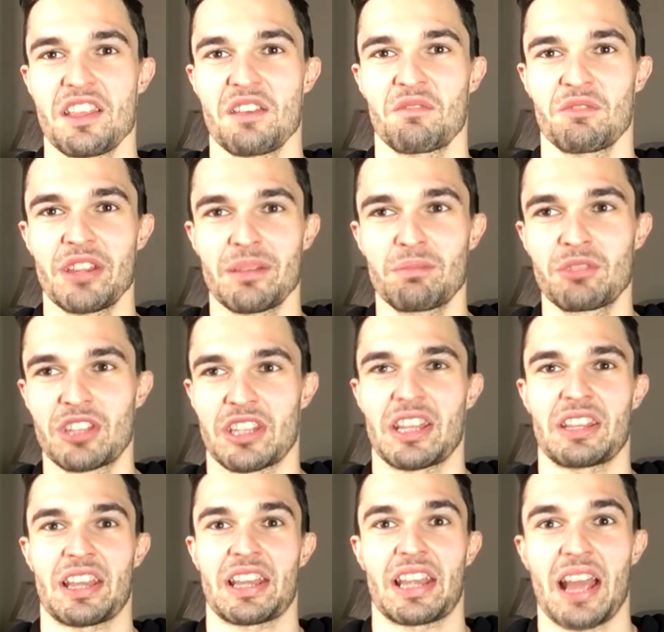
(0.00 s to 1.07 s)
their ribs and
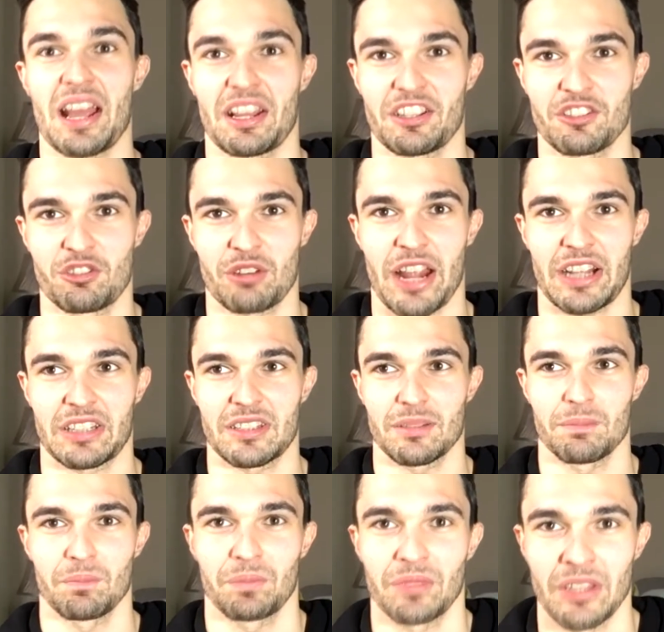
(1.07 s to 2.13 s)
then they can't contract
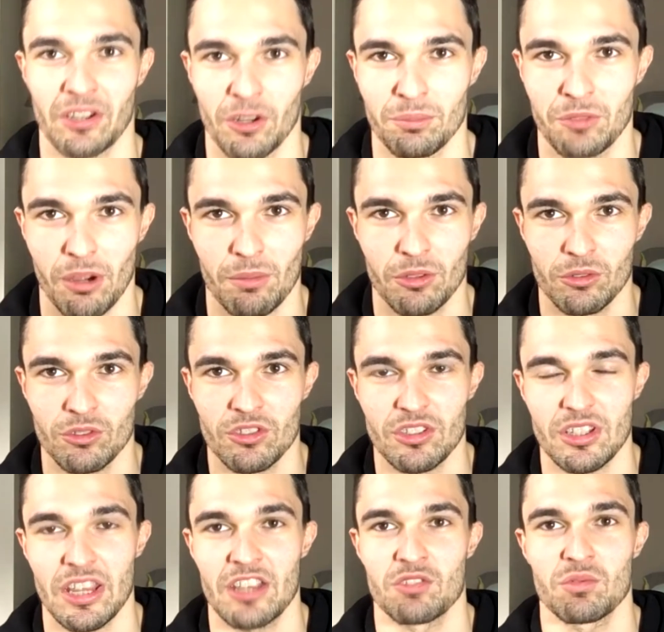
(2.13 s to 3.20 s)
their
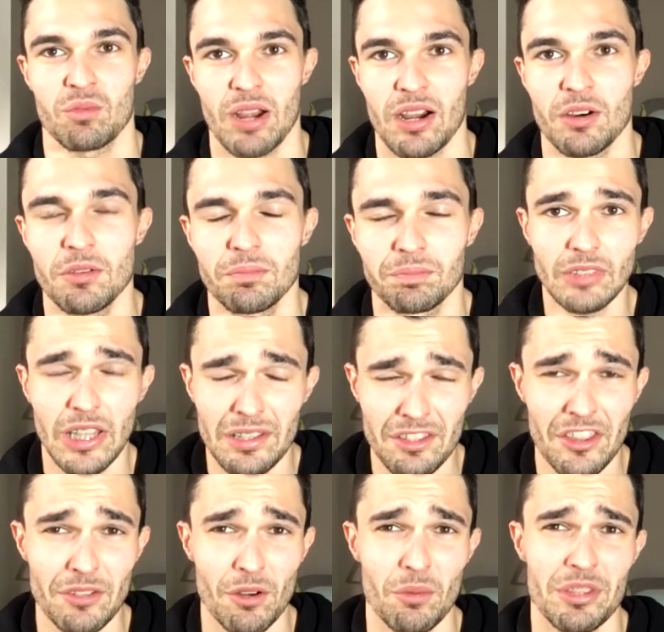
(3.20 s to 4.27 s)
abdominals as well. There's
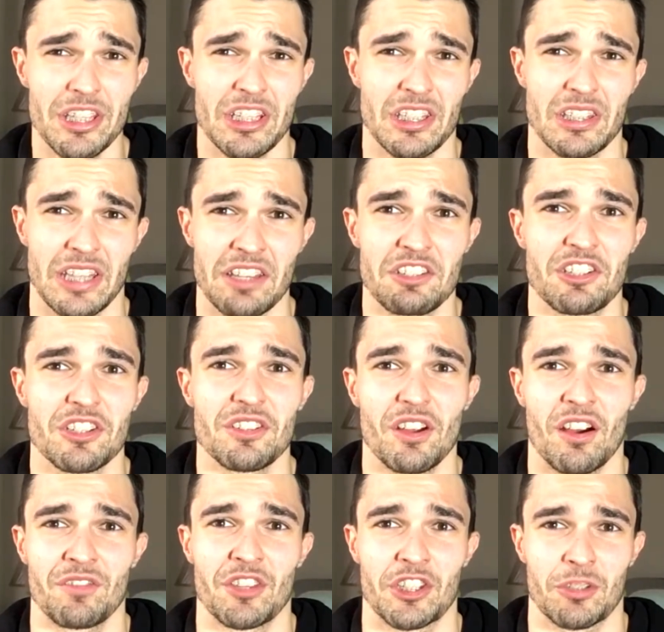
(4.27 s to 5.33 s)
nothing wrong with extension
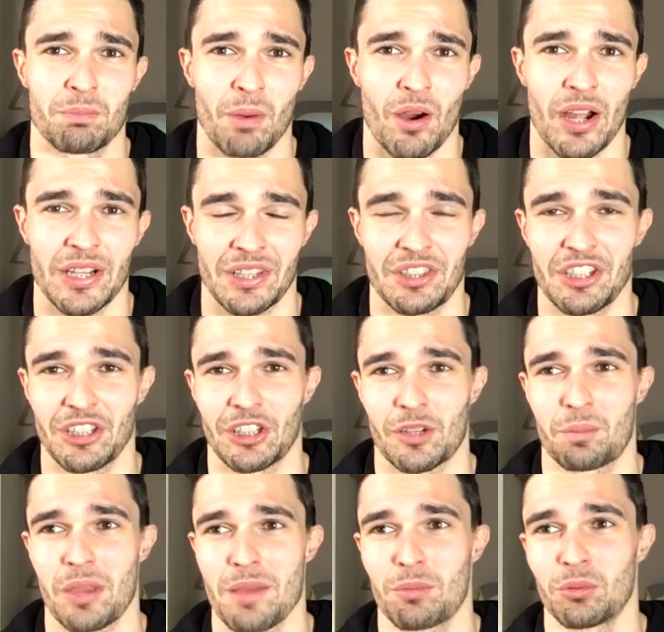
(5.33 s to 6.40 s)
of the spine. I think a lot
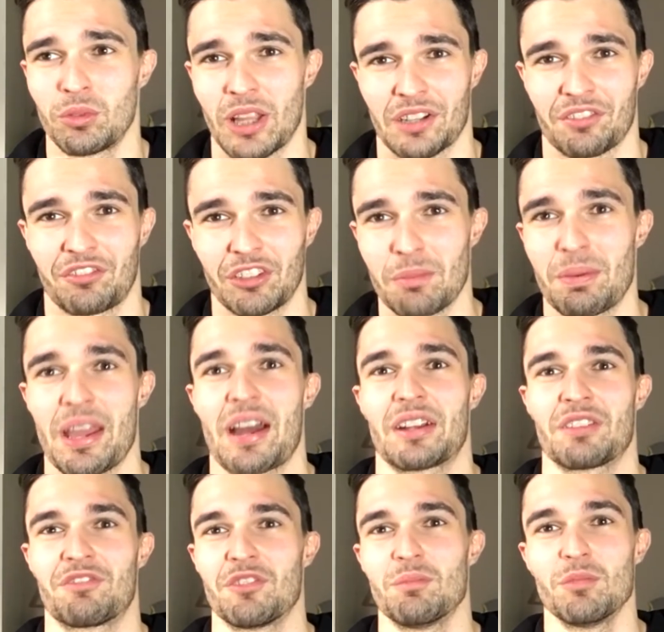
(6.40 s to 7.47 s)
of people flip
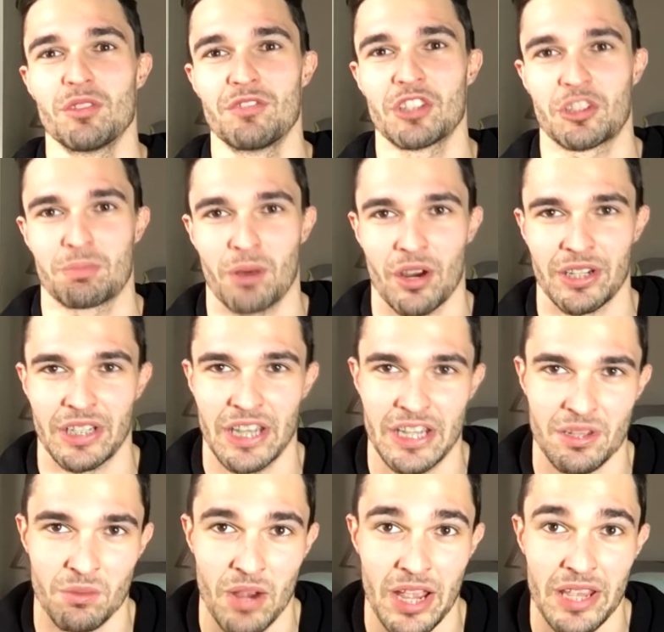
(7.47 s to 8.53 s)
out if you move your spine in
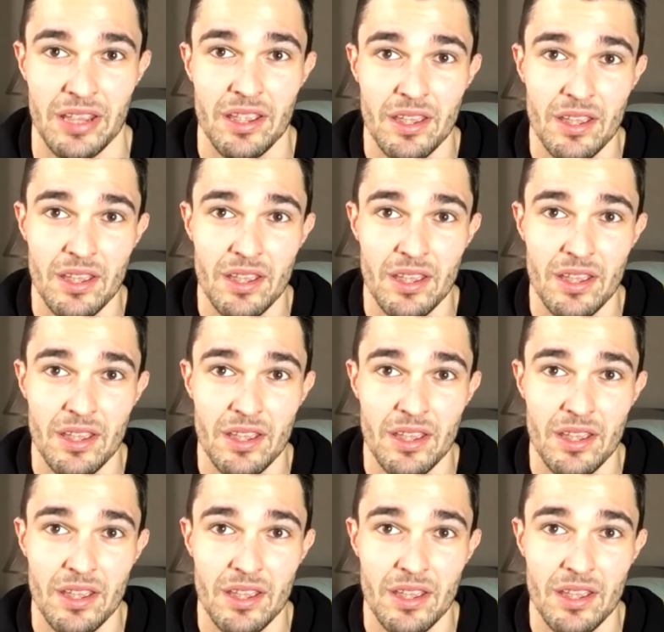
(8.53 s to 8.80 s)
any way.